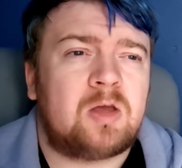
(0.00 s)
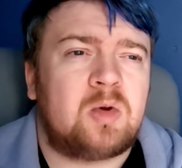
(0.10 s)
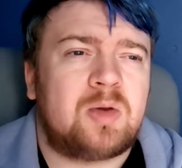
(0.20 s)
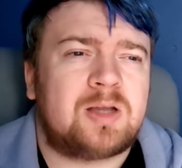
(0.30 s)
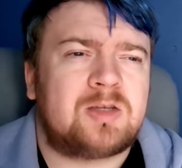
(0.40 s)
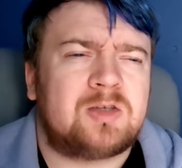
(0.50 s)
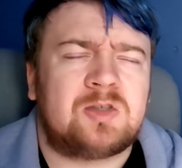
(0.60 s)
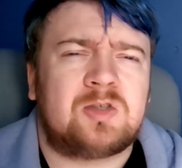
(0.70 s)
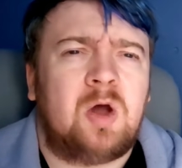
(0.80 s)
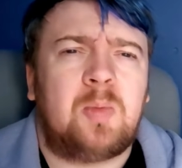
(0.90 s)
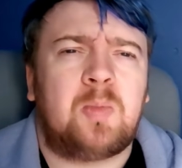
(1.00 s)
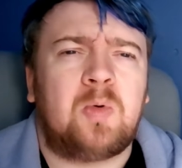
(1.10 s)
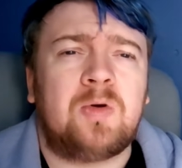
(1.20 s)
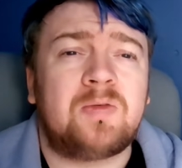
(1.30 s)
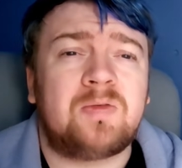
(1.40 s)
you get to stop
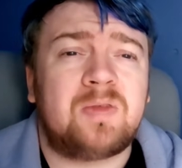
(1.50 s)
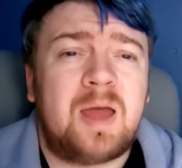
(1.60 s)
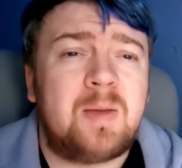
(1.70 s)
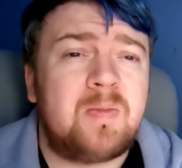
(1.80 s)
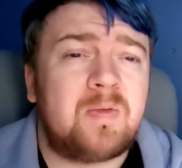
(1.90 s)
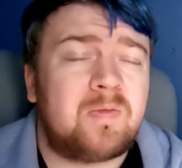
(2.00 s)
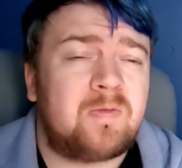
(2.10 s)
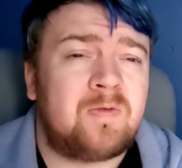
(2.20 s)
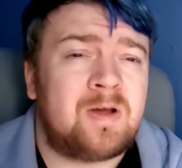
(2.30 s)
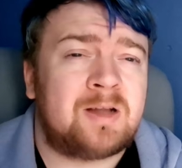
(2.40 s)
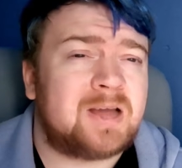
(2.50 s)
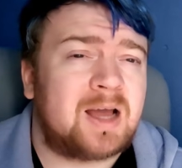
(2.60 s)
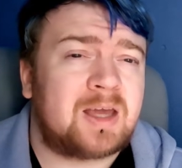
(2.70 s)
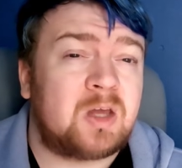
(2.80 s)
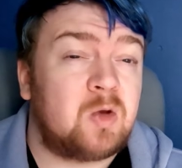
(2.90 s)
one of them
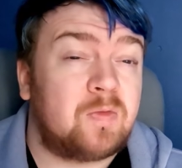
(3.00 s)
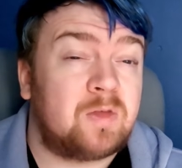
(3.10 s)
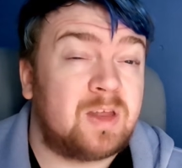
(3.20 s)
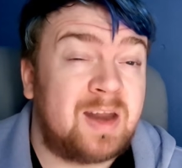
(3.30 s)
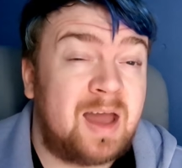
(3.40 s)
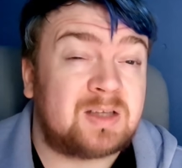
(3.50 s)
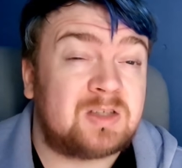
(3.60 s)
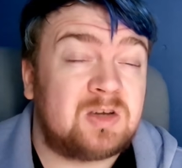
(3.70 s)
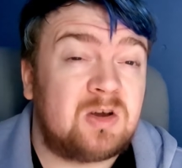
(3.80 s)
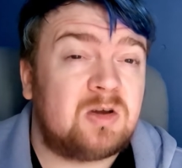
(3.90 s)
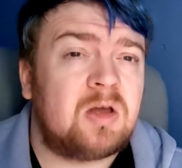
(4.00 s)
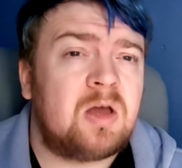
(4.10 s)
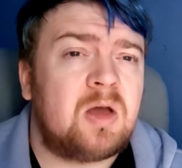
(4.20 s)
attacking you for the next turn.